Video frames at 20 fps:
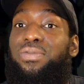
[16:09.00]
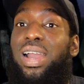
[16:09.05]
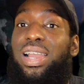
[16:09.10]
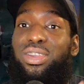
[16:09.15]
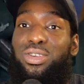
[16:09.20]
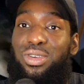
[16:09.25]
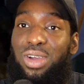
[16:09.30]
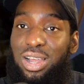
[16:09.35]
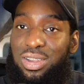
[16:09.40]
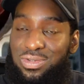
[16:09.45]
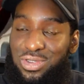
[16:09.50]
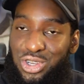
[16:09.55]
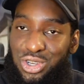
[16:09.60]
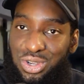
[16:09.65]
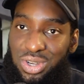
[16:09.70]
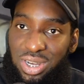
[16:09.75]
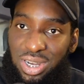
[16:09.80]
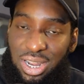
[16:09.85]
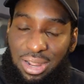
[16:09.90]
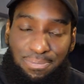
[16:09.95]
thank you guys for
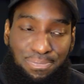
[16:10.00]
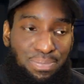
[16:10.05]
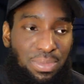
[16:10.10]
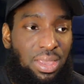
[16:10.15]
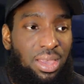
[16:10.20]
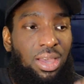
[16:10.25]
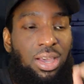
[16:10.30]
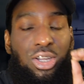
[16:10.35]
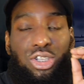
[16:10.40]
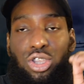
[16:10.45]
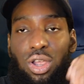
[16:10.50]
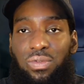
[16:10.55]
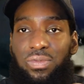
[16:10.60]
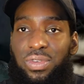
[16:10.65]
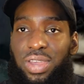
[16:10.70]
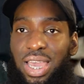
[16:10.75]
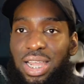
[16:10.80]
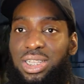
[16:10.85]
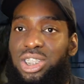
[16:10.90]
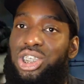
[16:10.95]
tuning in. Don't
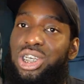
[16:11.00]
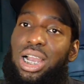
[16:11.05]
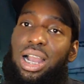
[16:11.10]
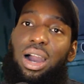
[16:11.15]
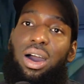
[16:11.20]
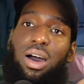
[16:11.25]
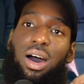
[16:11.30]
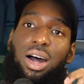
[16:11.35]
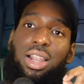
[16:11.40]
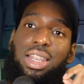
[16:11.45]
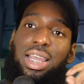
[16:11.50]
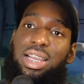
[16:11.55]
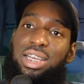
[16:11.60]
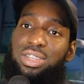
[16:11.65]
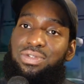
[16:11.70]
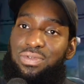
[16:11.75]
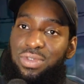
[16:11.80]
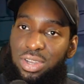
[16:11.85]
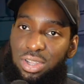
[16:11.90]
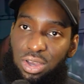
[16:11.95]
forget to check out our
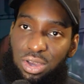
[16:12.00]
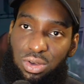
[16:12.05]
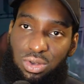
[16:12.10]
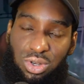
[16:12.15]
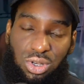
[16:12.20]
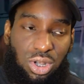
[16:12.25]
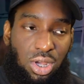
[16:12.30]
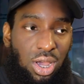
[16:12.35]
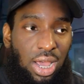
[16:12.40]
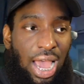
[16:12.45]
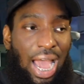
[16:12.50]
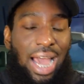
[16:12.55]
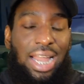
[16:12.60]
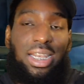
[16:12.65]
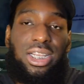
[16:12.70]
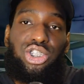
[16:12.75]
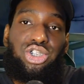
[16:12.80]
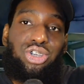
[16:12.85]
latest videos and the